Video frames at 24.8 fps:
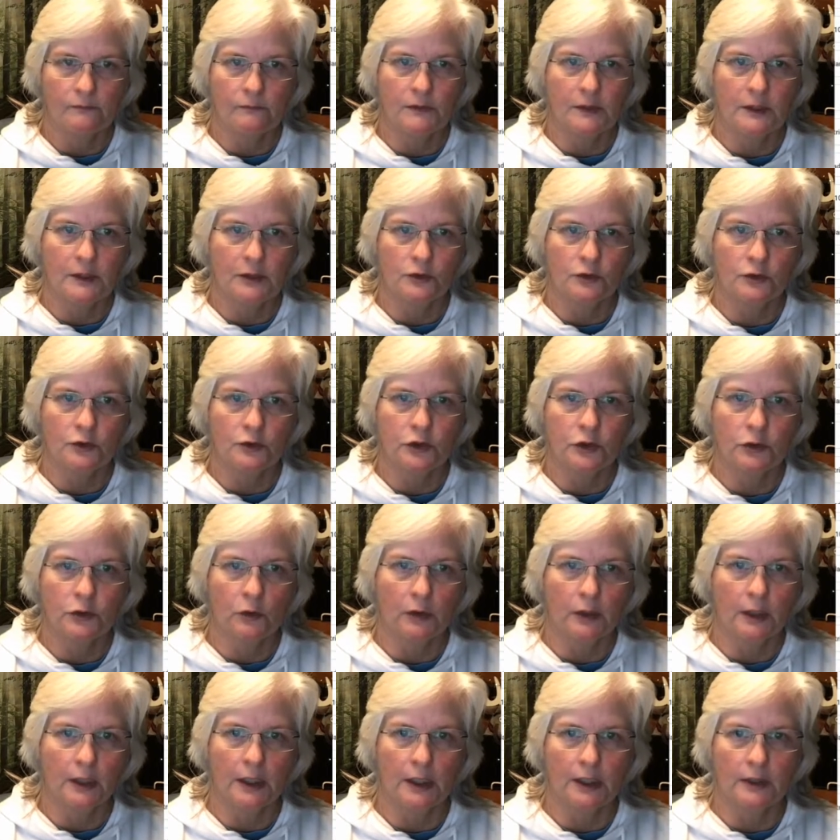These are
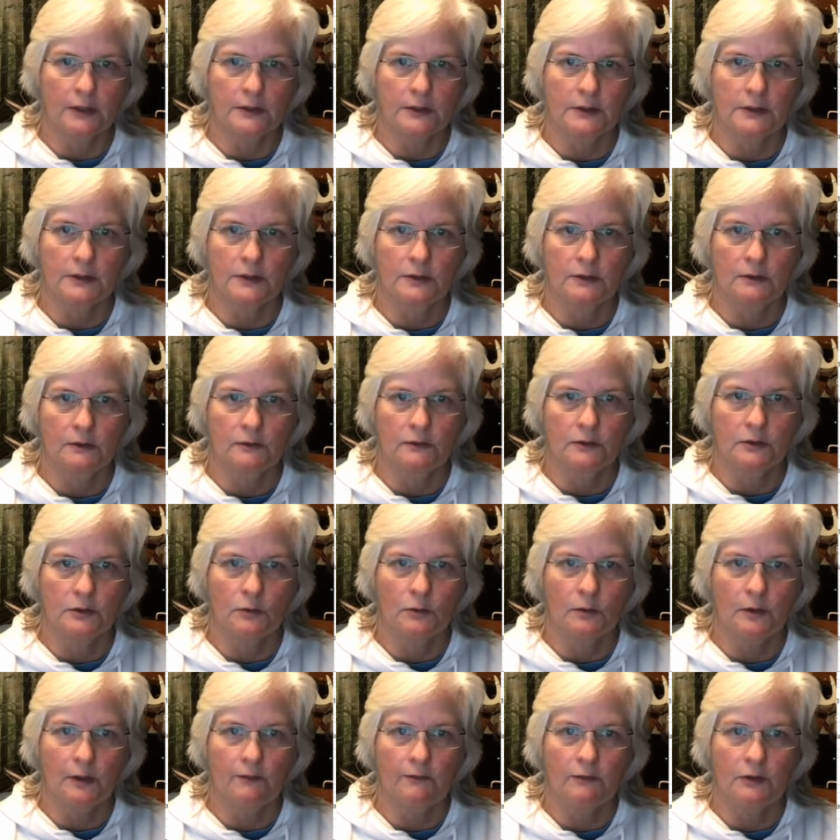shortcuts.
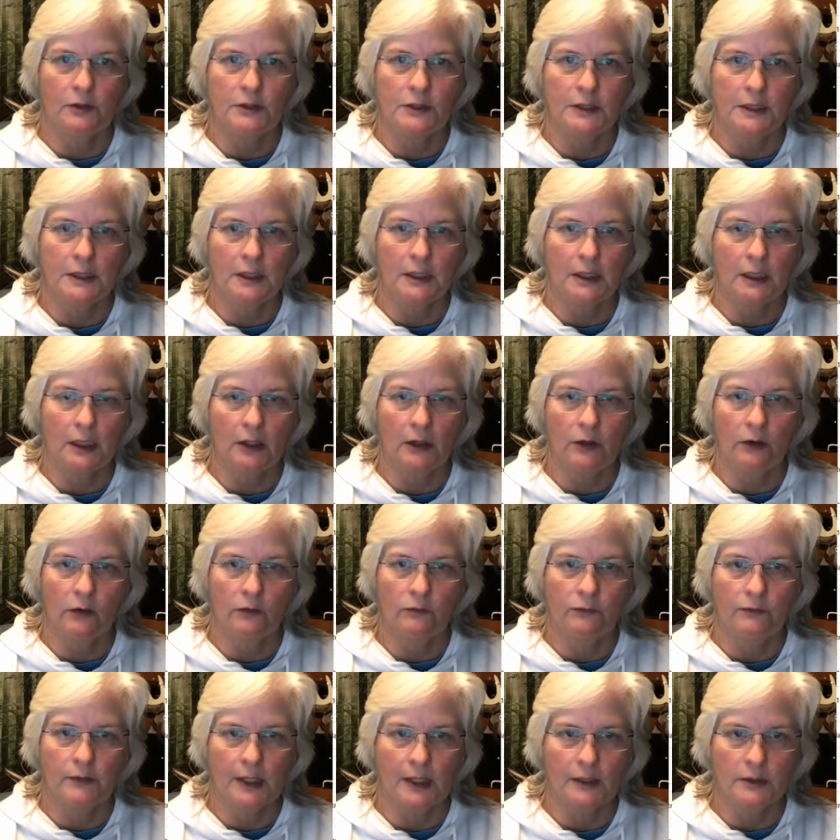So whenever you see the
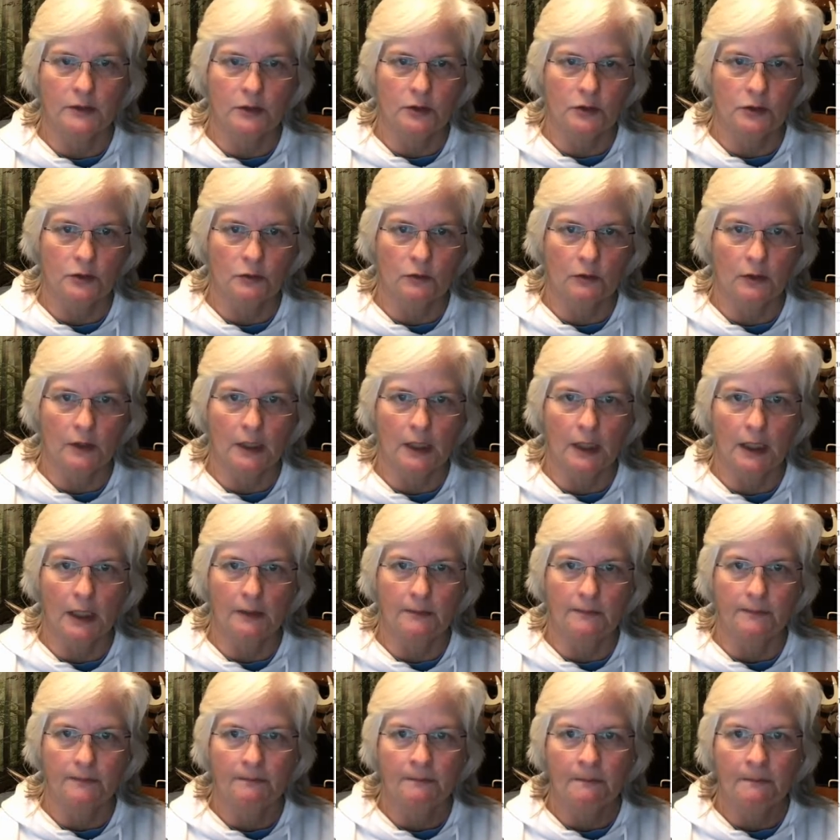arrow, that's a shortcut.